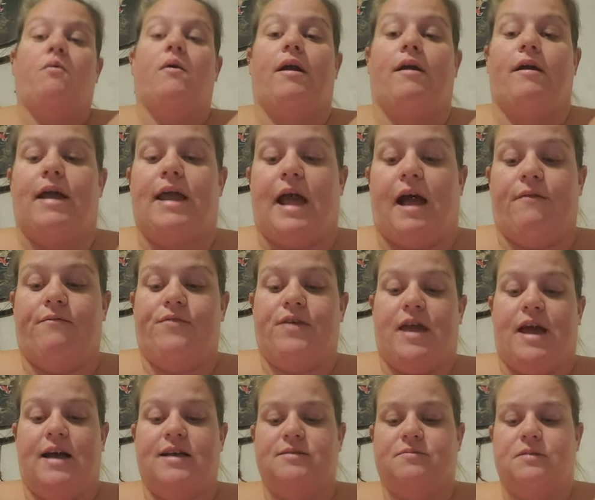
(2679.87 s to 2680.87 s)
where I have
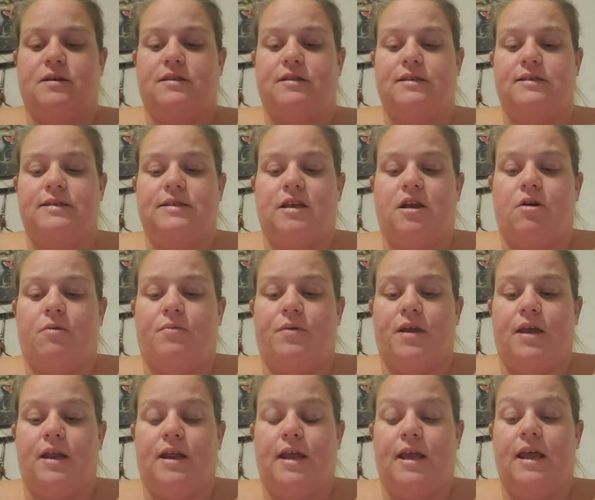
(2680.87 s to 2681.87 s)
the asthma and the
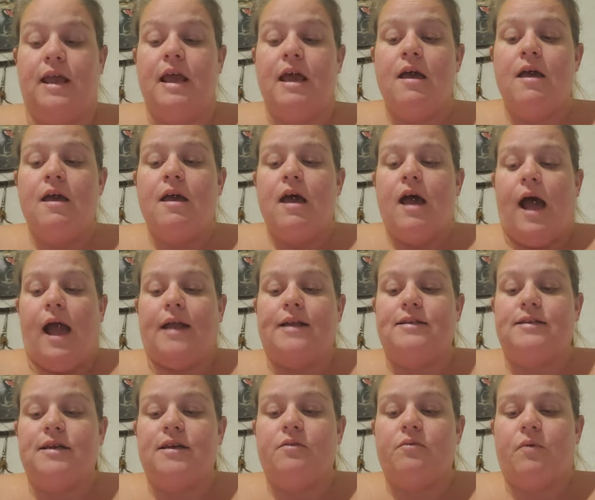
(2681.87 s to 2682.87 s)
COPD. I
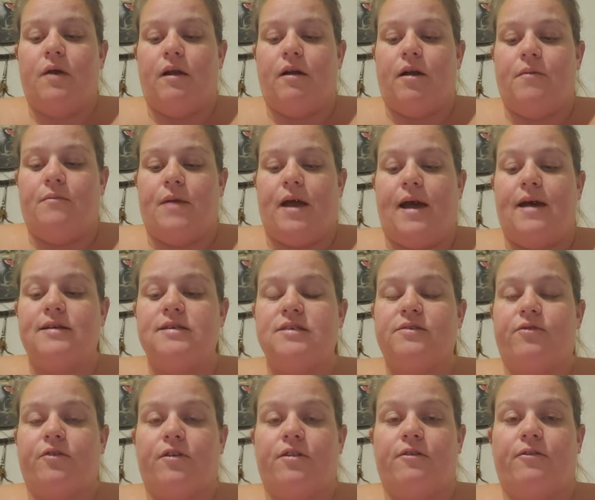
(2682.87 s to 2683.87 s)
did wear a
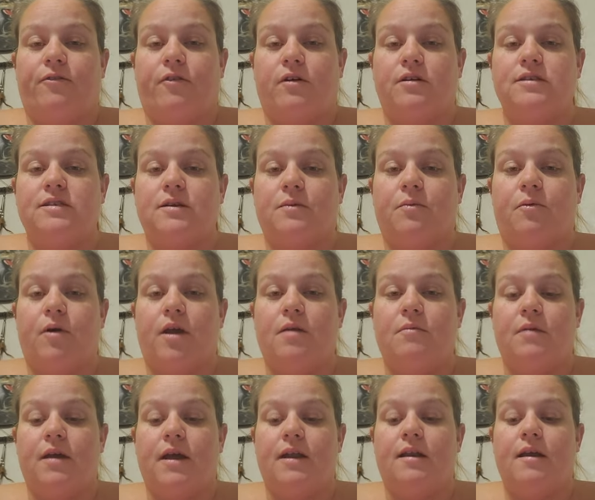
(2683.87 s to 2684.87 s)
mask for the first
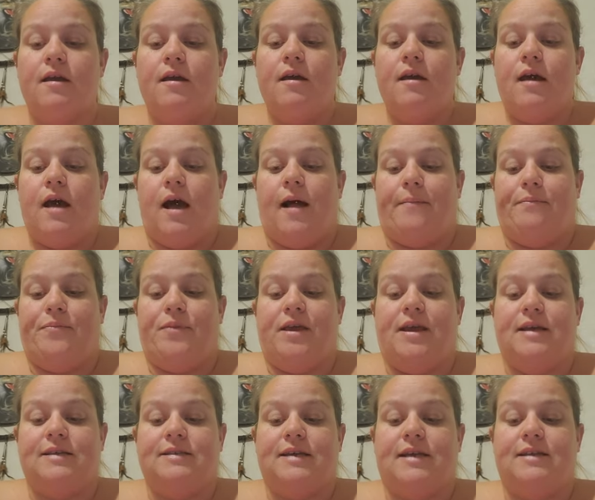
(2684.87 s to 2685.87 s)
appointment um,
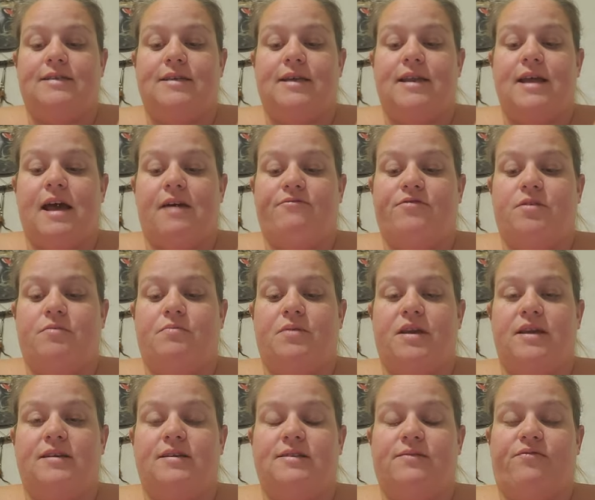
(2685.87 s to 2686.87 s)
because I did have to
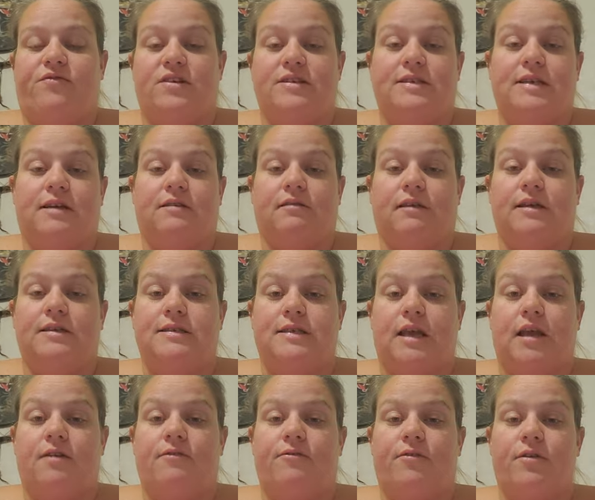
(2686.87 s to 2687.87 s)
be physically
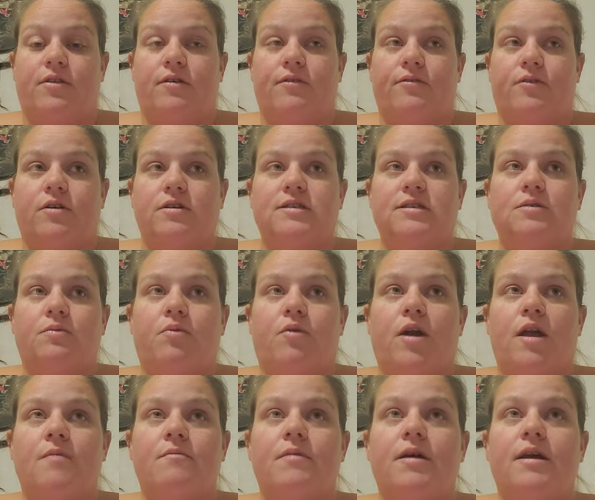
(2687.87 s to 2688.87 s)
seen for the first
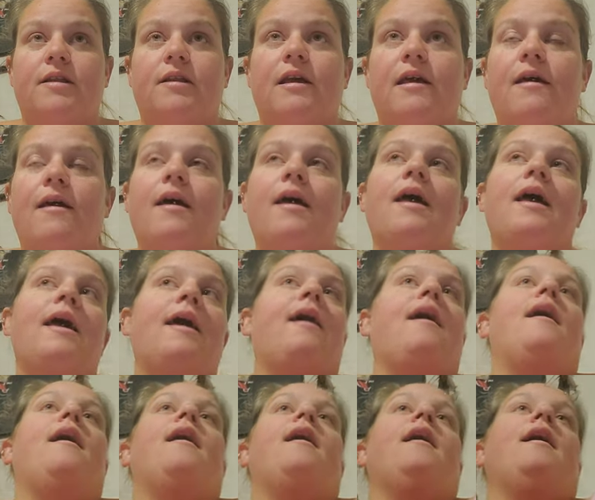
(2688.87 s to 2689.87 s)
appointment.
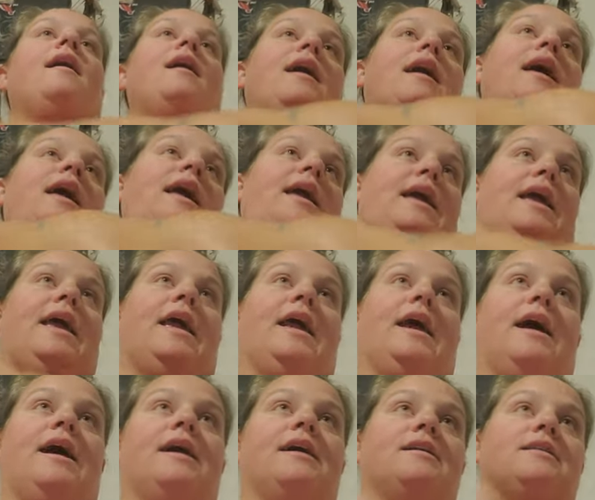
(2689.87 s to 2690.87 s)

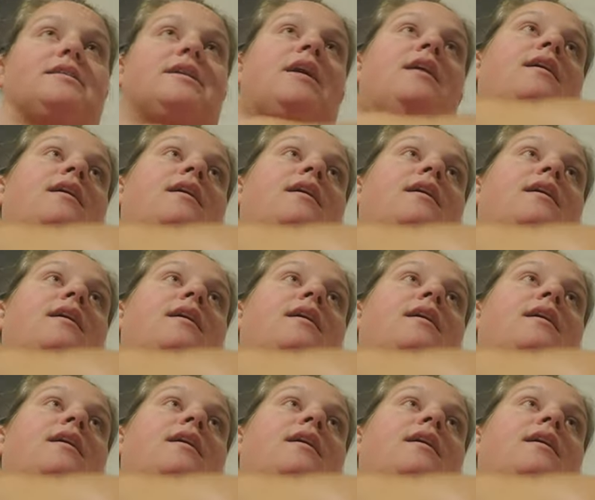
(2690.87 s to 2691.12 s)
And